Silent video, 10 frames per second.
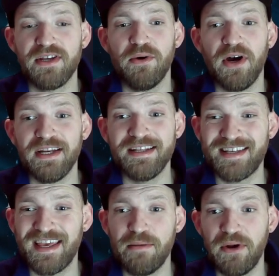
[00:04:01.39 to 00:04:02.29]
So I need
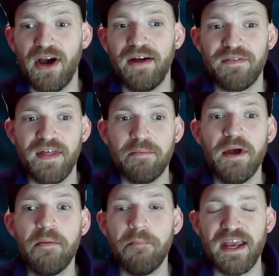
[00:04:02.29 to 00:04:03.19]
to keep an eye out for them,
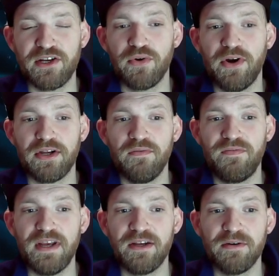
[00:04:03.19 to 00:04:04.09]
make sure I don't
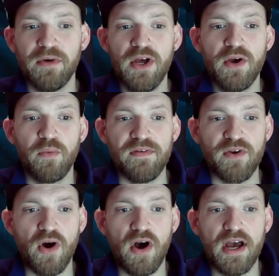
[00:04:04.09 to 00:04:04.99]
feed them. We've
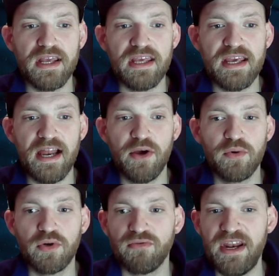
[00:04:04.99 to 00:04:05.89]
got a Yellow
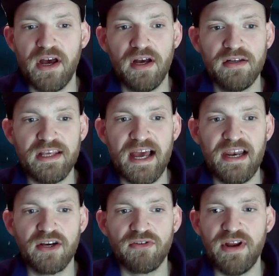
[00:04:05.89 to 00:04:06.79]
Grinner,
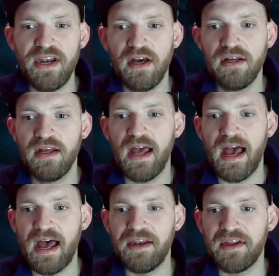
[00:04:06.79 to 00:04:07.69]

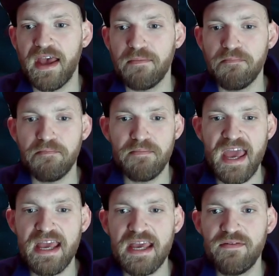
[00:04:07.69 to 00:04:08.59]
and a
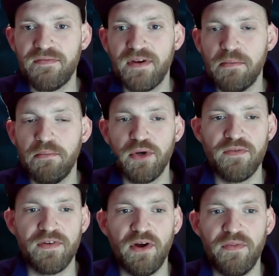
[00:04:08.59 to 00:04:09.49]
Maeve.
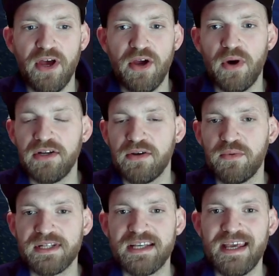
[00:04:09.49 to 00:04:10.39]
Moving on, though, I don't
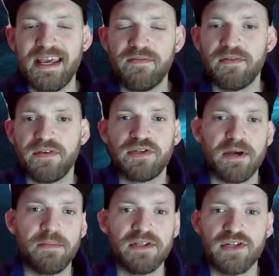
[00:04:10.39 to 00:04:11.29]
want to see either of those
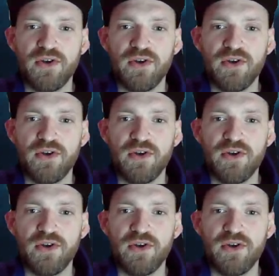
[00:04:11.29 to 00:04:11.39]
champions.